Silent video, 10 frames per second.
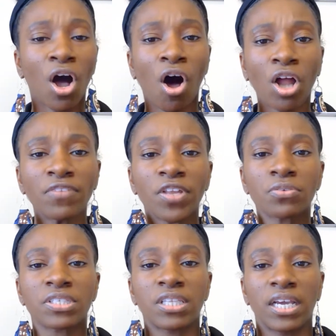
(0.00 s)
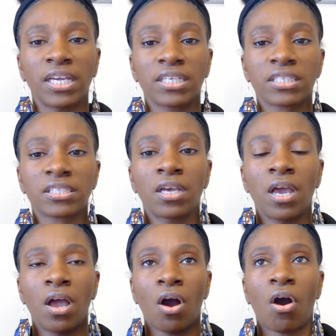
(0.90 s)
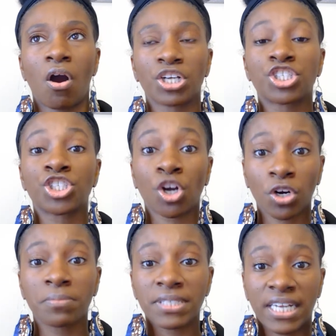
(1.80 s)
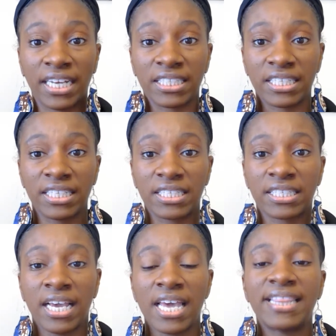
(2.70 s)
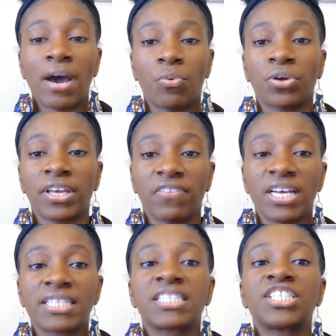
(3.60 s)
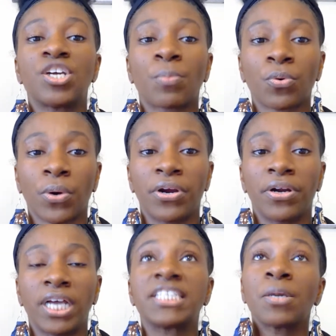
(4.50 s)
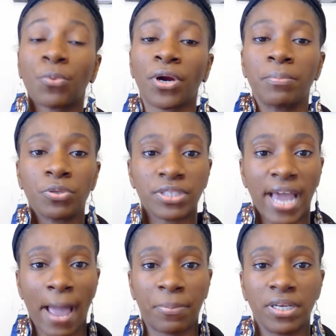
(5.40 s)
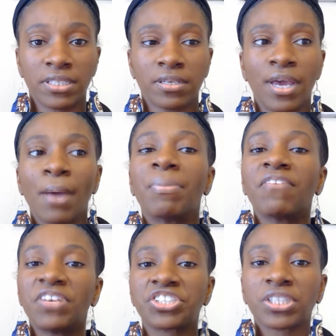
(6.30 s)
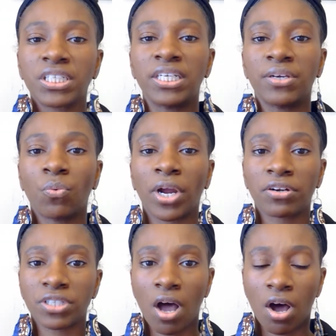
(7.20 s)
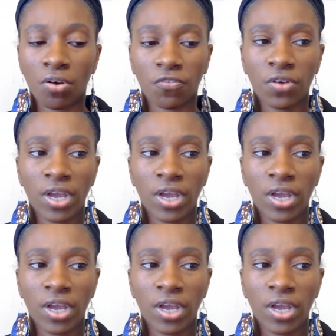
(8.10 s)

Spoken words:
All of those things are circumstances that will give us a temporary boost in happiness, but eventually it wears off.